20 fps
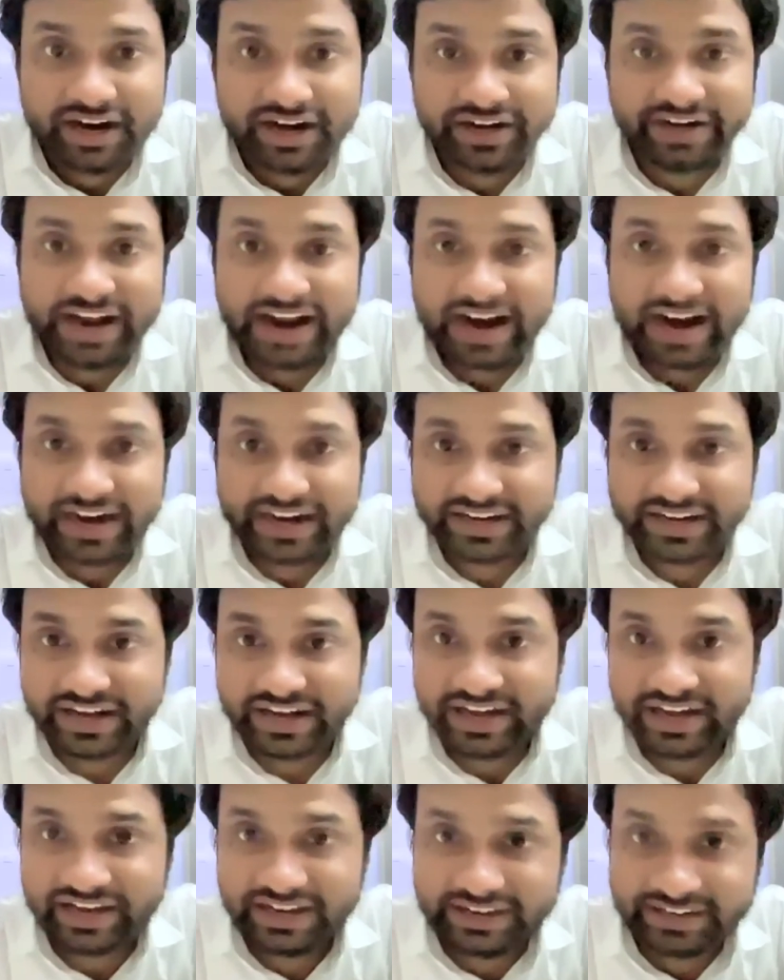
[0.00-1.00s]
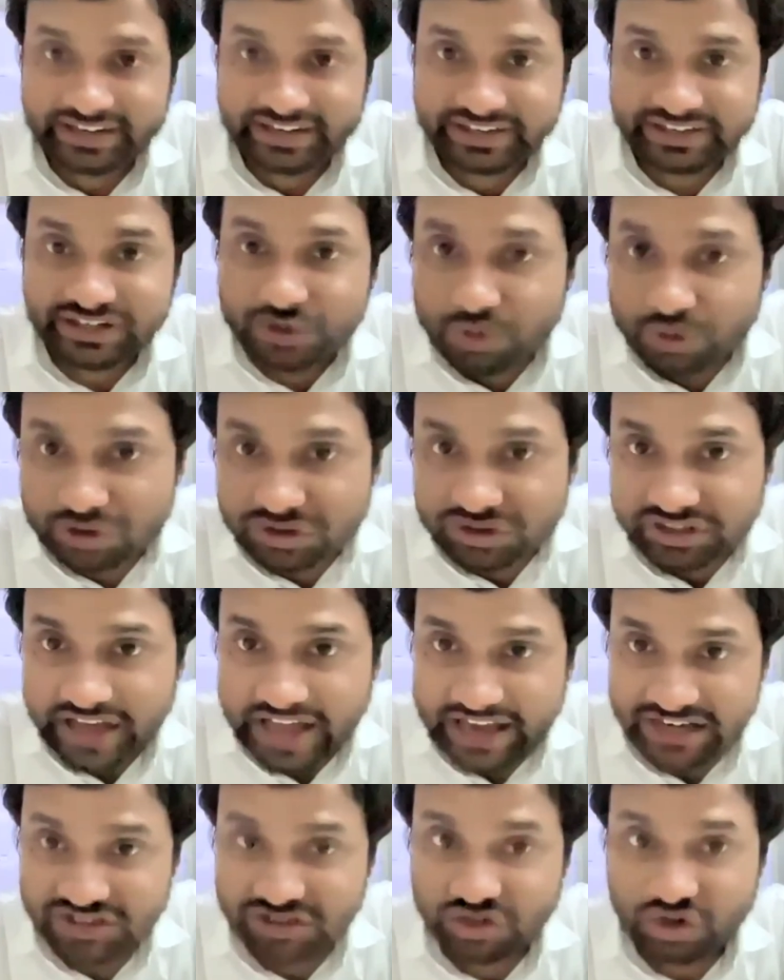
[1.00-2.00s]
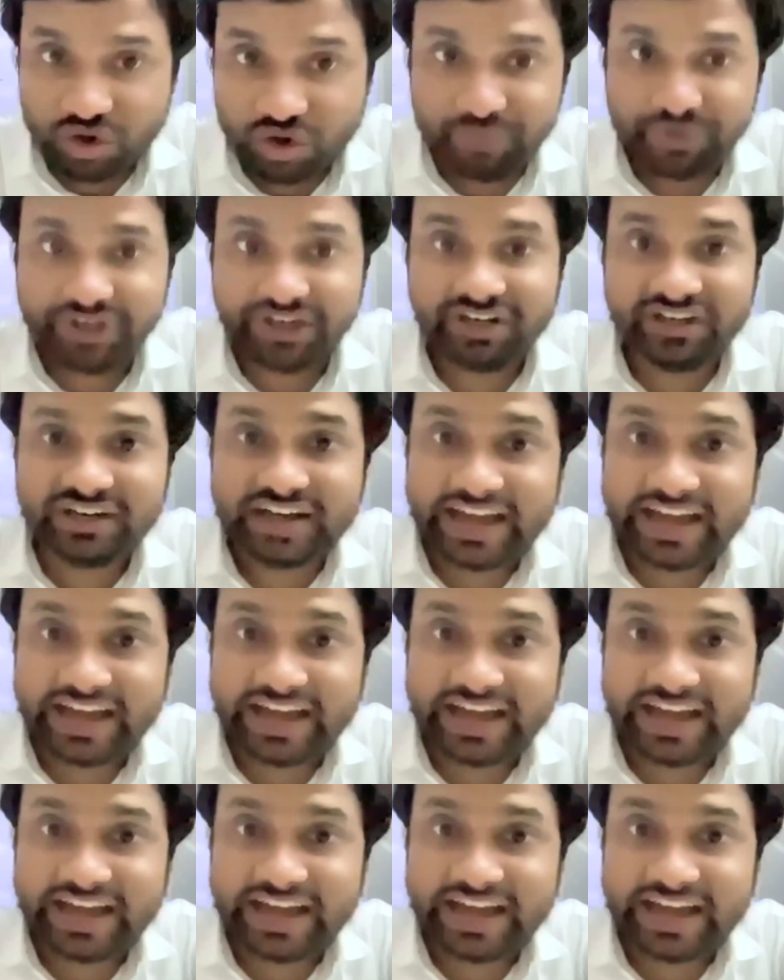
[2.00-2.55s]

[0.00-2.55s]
that can use the accelerometer,